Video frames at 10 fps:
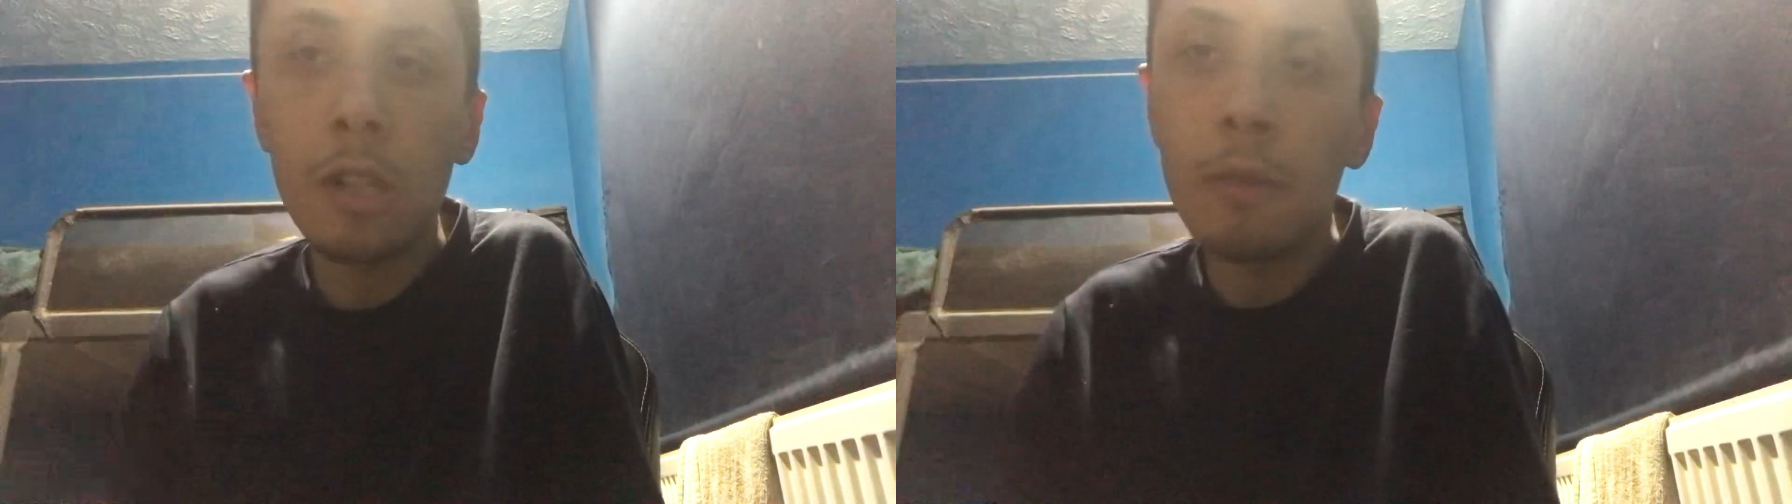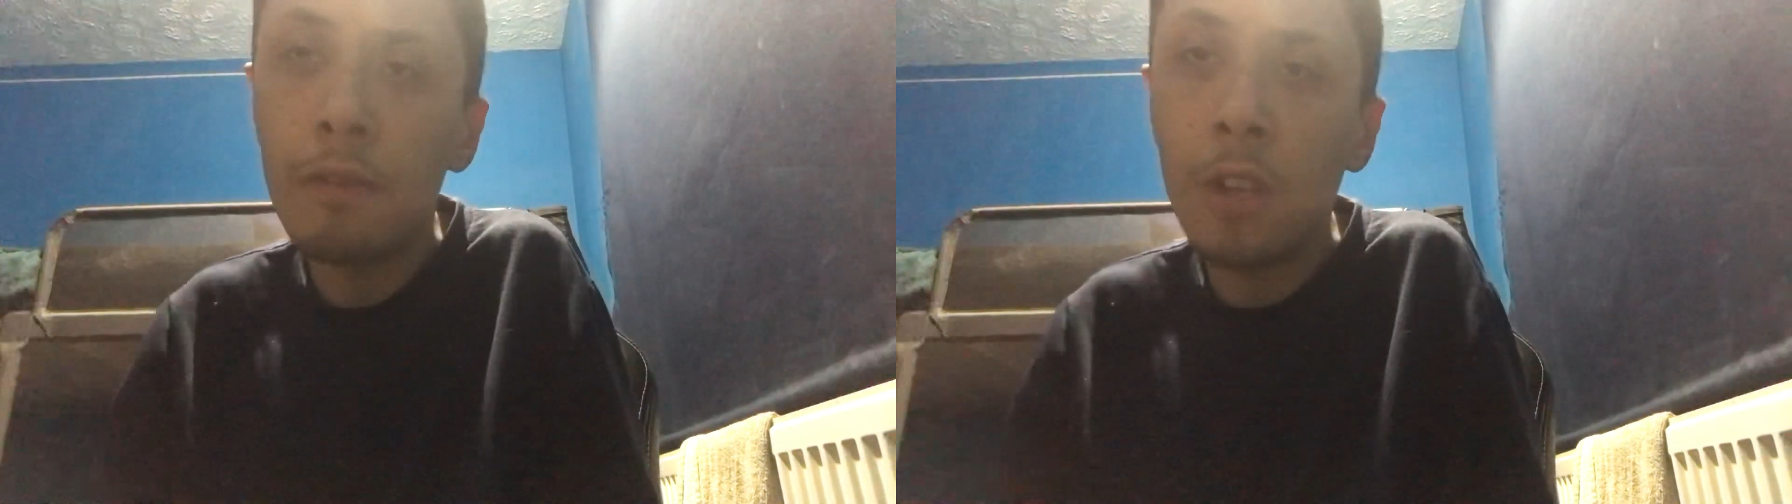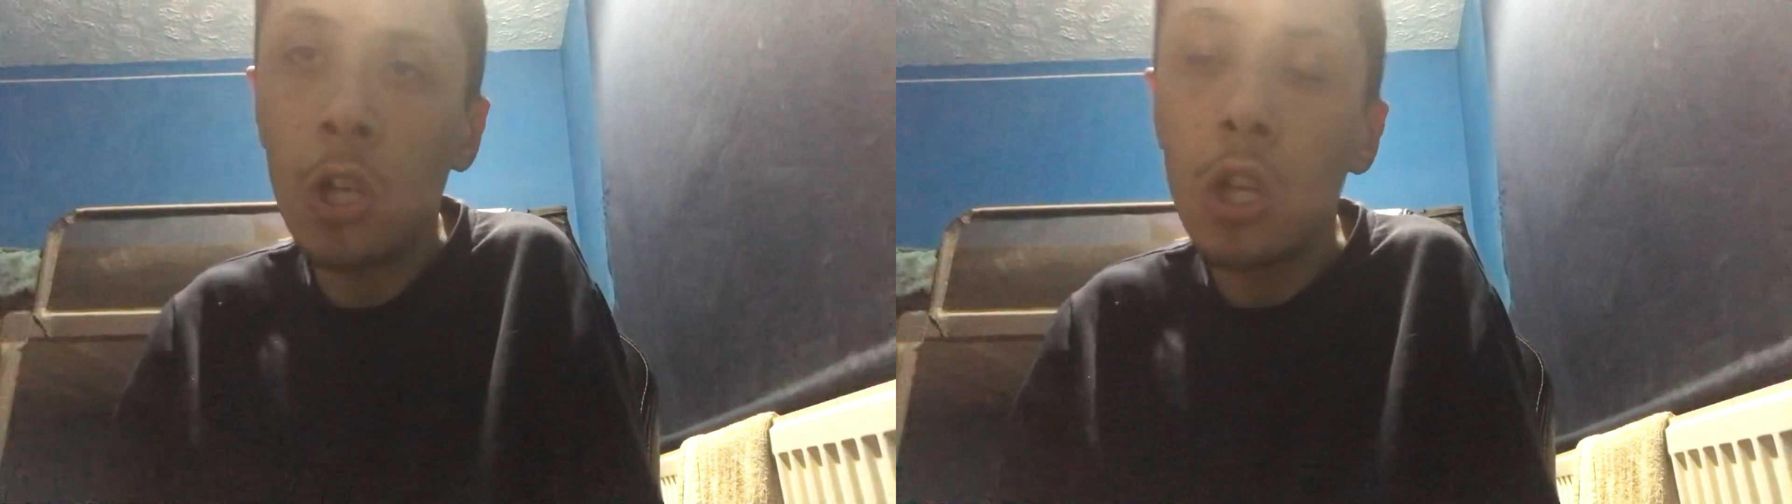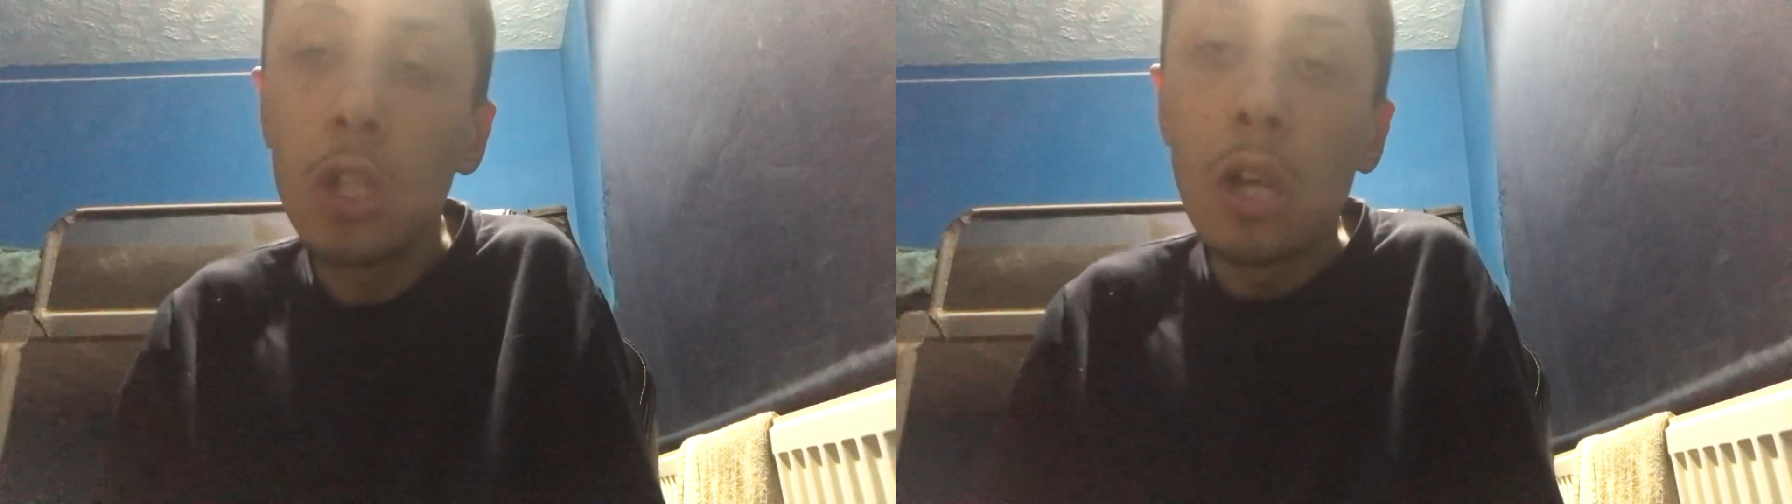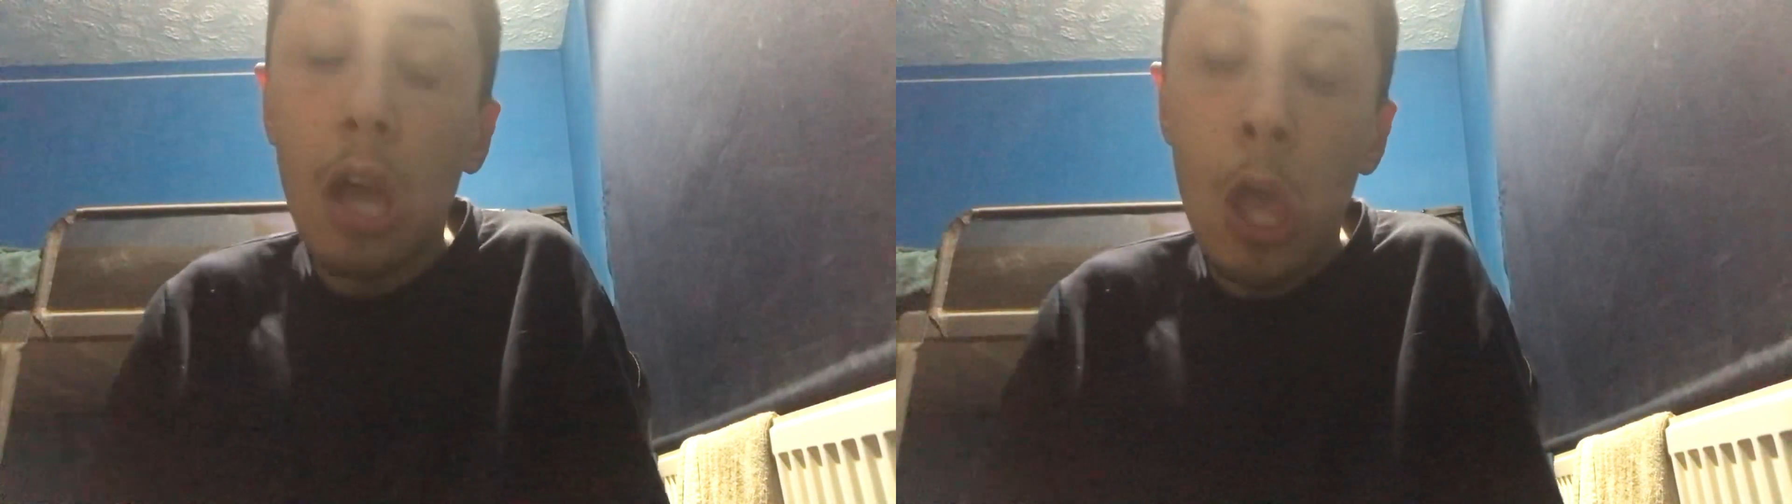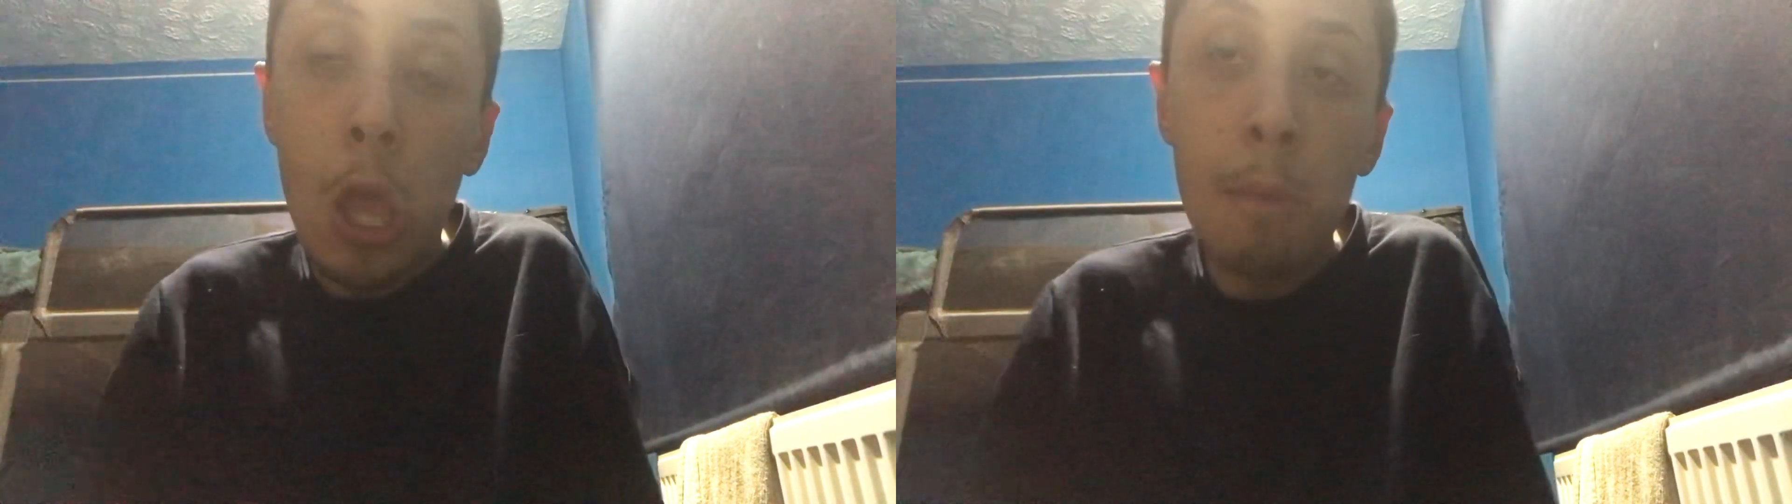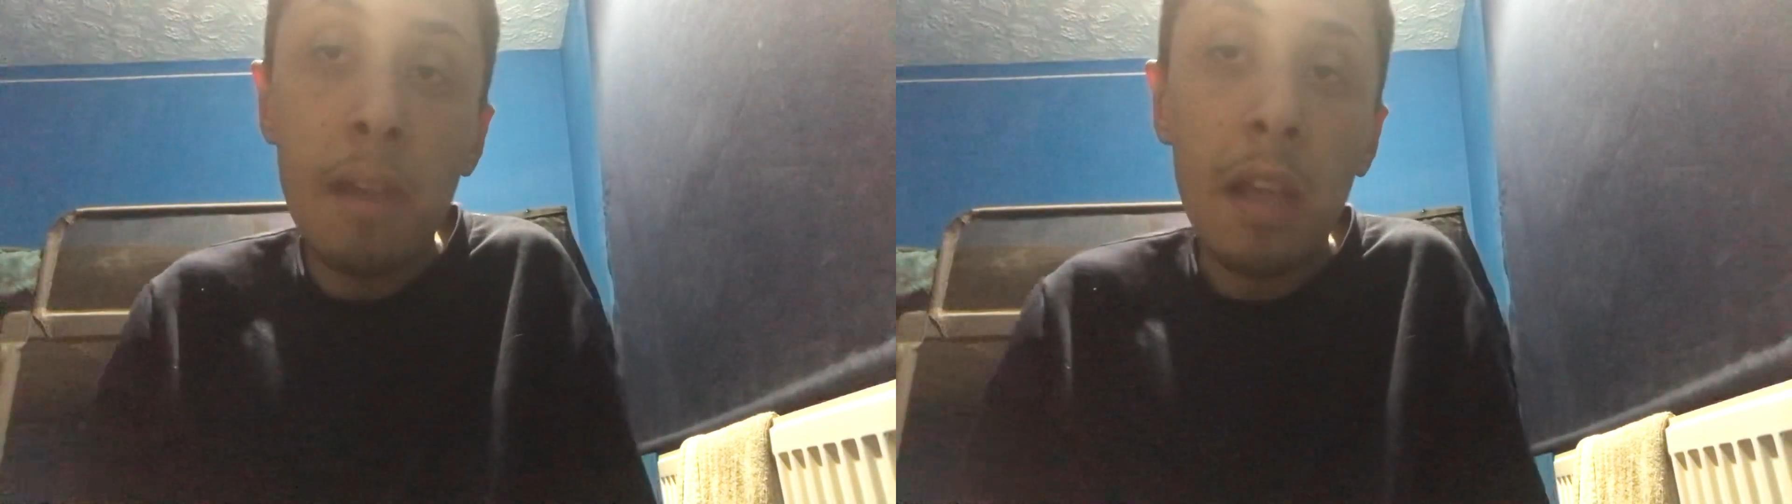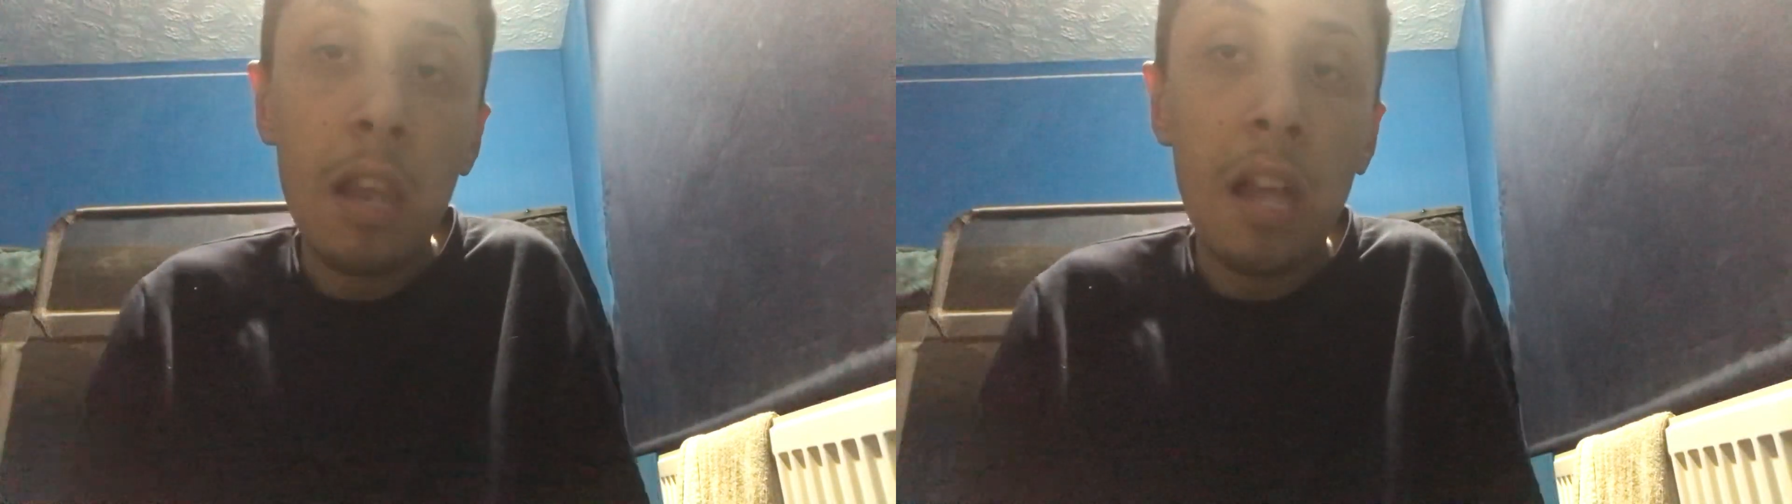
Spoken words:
with you. But yeah,